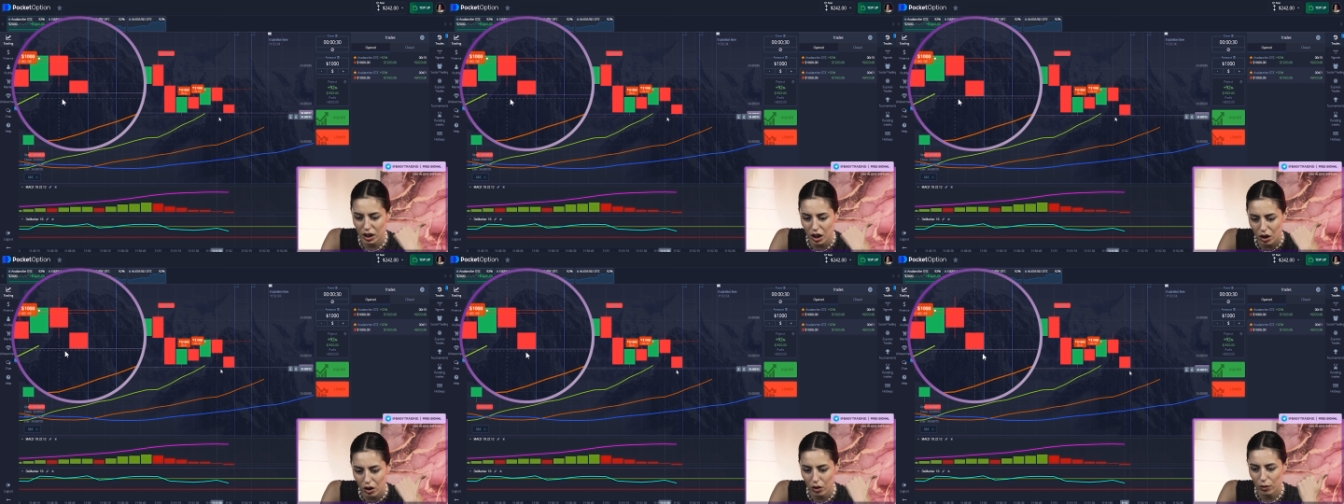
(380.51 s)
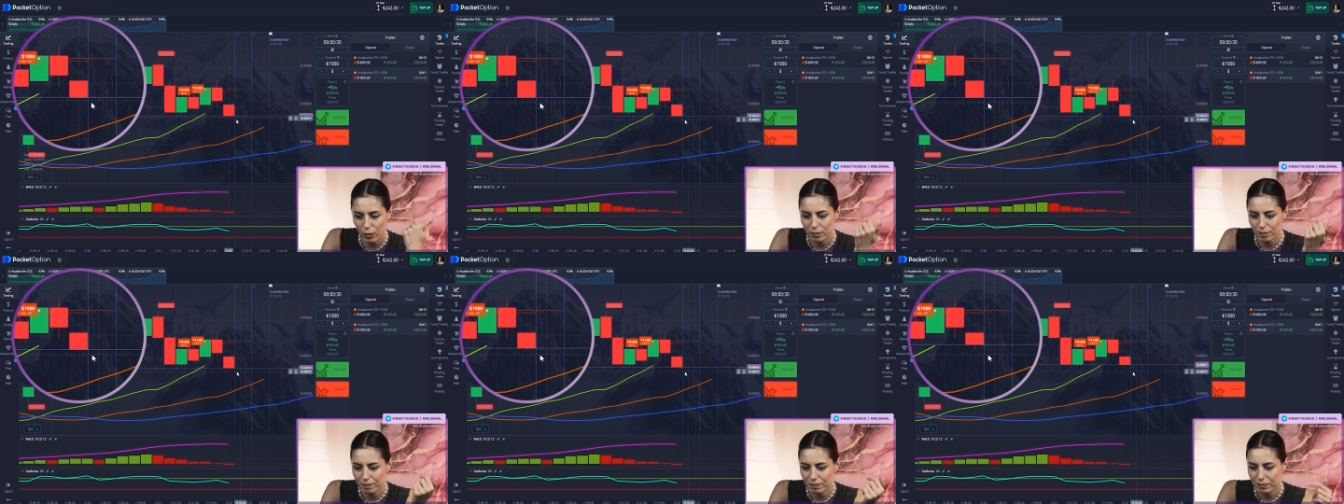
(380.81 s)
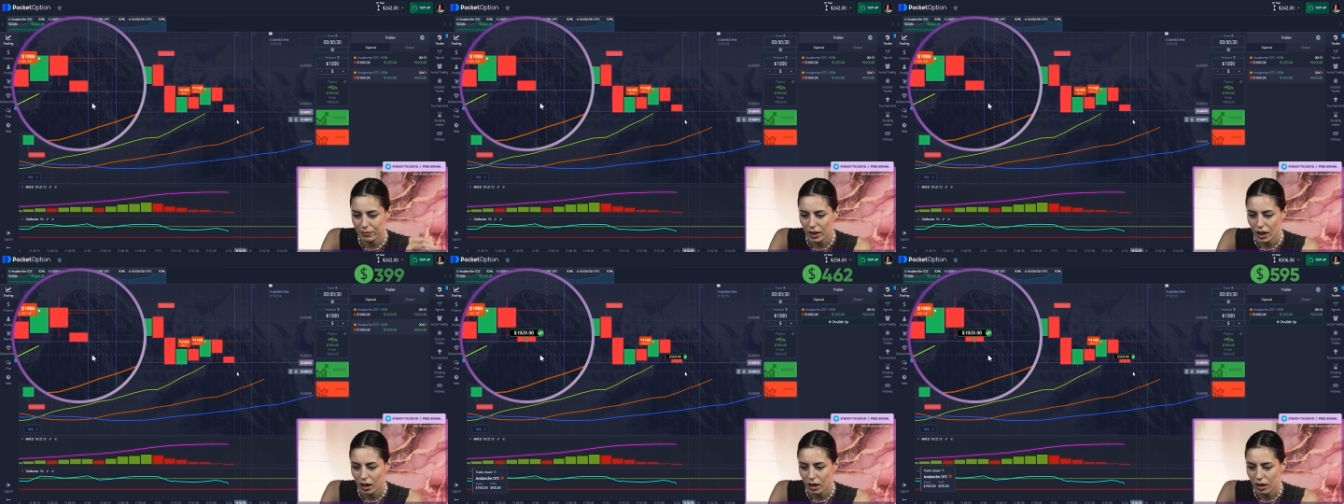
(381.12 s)
Go.
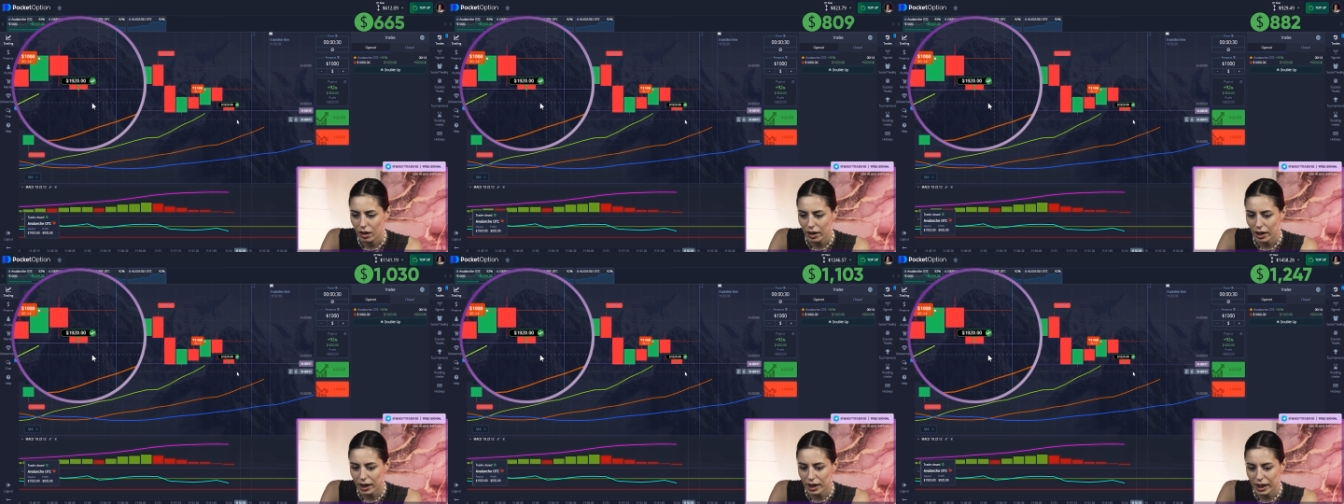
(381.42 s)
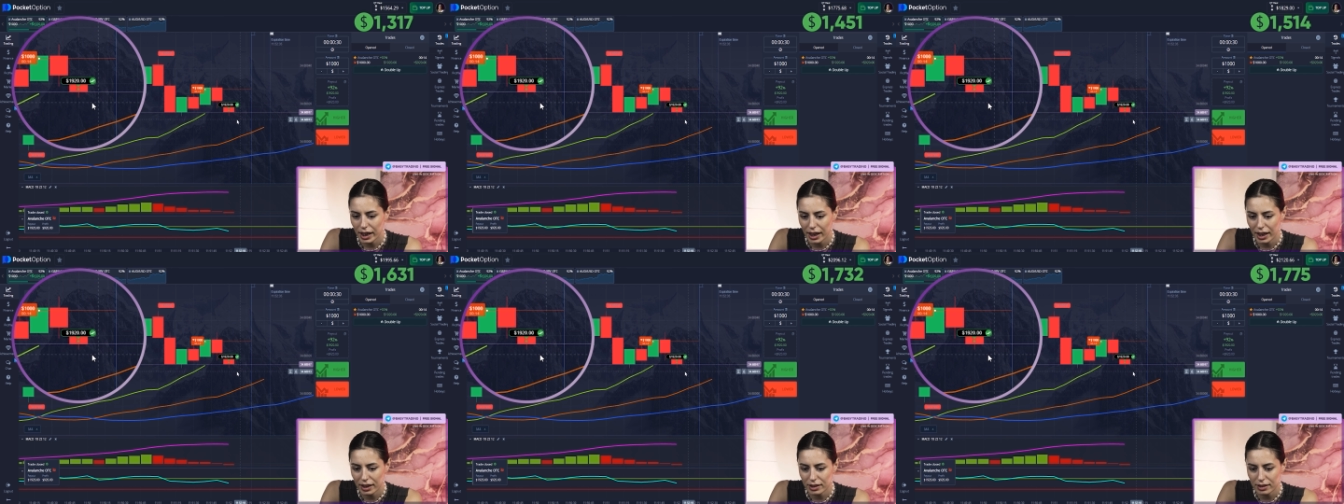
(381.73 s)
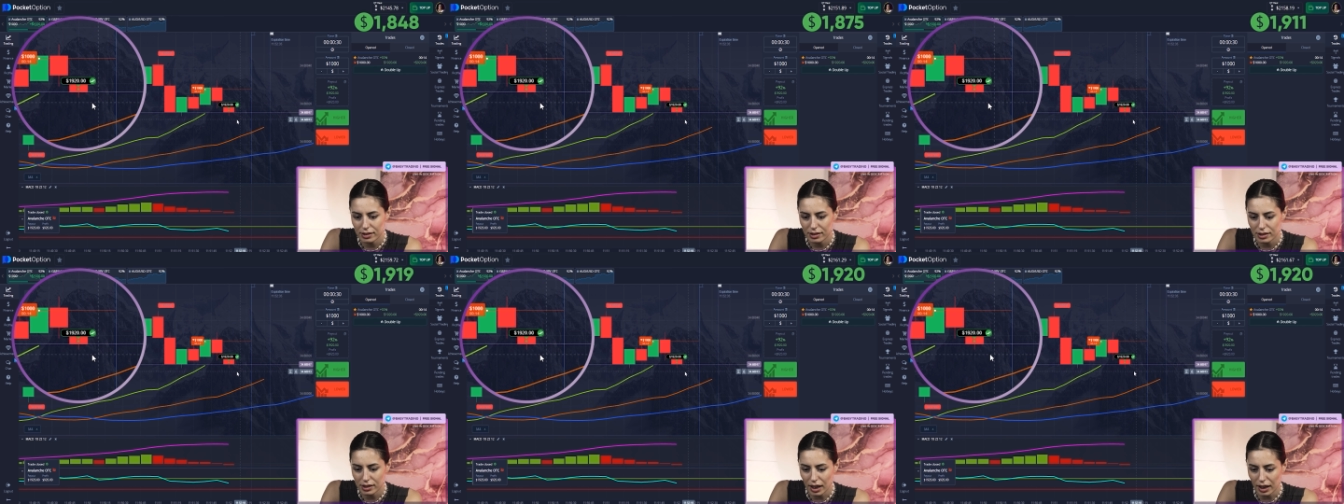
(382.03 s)
And
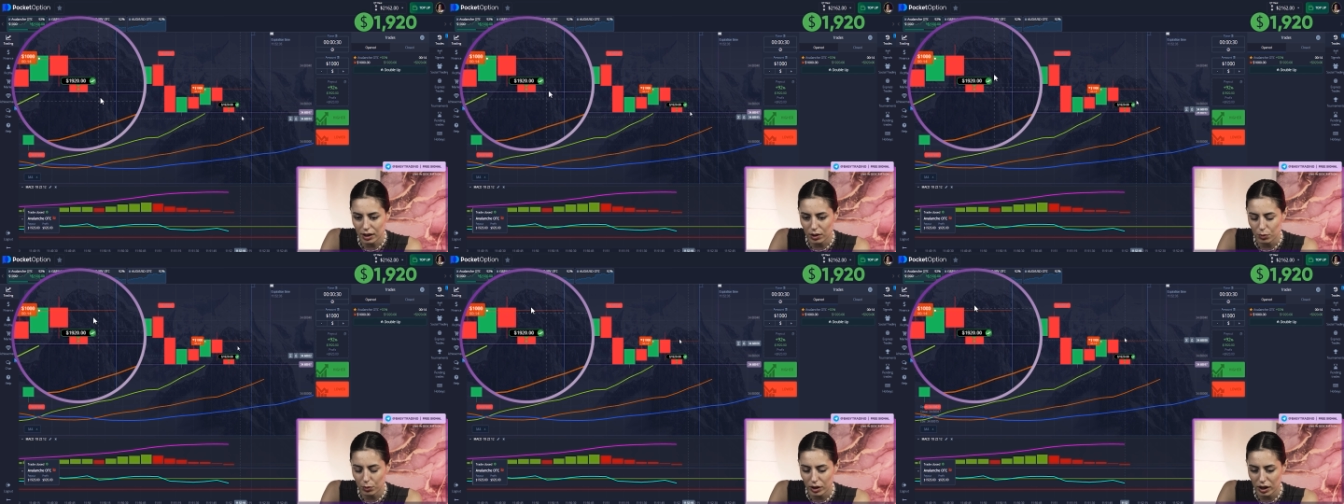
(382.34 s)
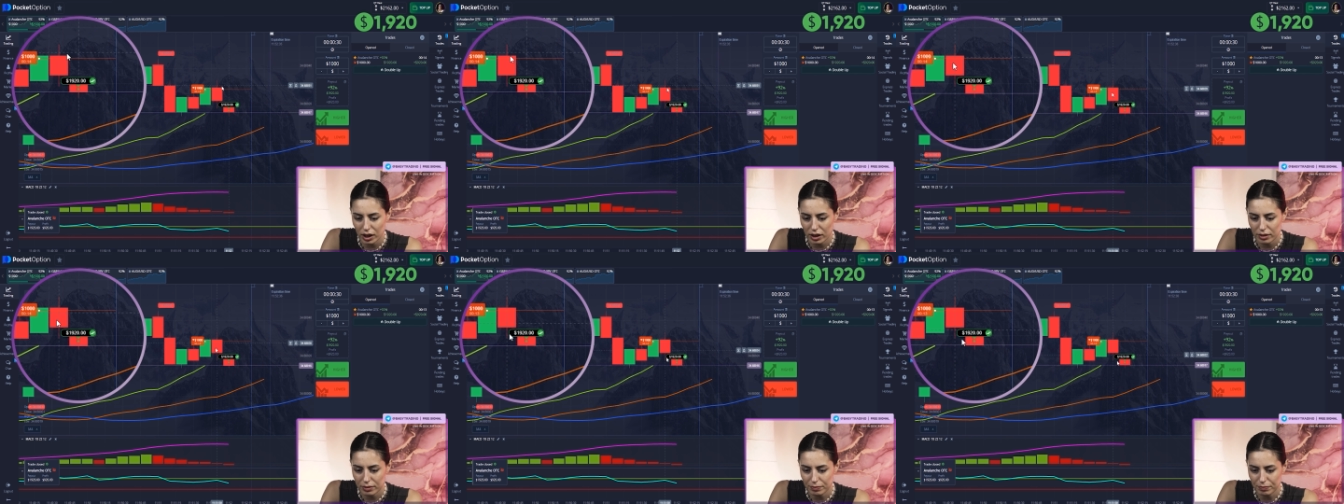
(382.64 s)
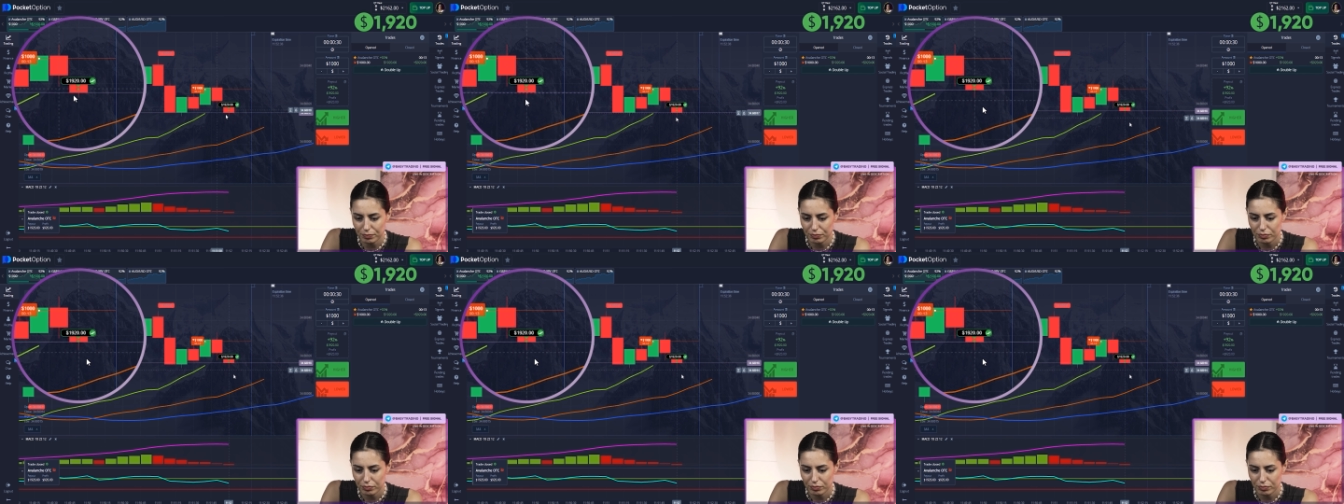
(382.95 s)
the second one.